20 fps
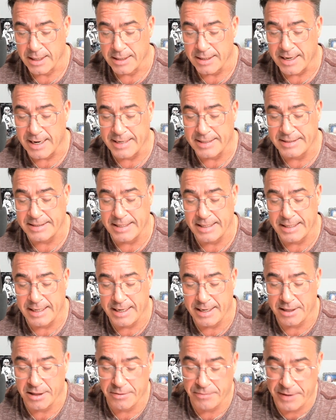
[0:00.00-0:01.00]

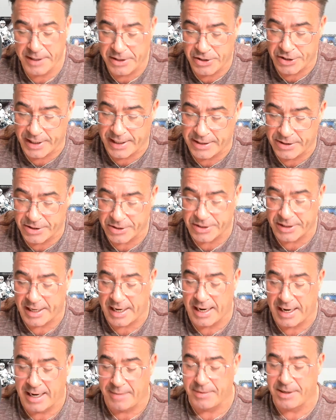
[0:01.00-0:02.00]
1983 changes
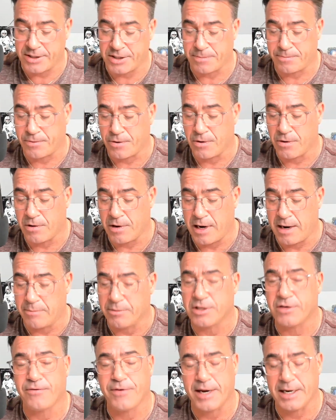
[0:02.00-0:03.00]
came as the program
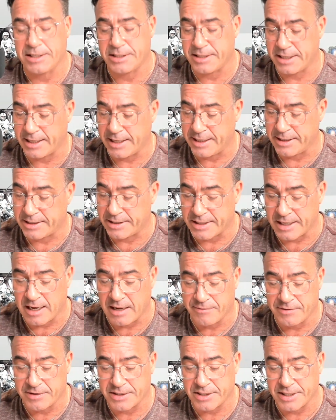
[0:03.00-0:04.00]
was facing
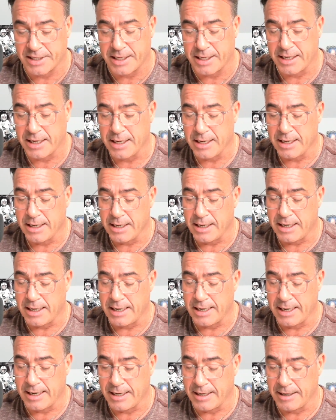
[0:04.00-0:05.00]
insolvency
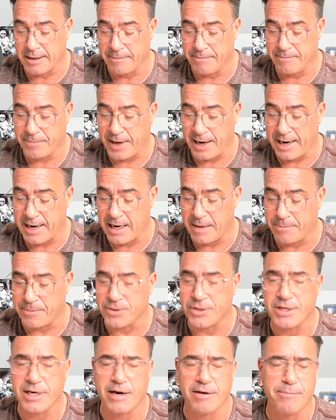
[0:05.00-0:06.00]

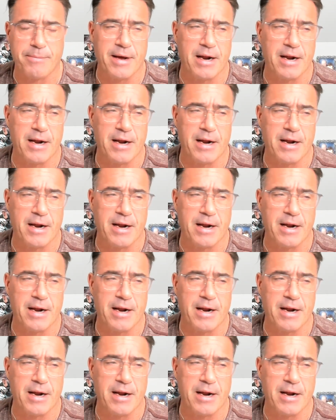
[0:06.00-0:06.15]
80% of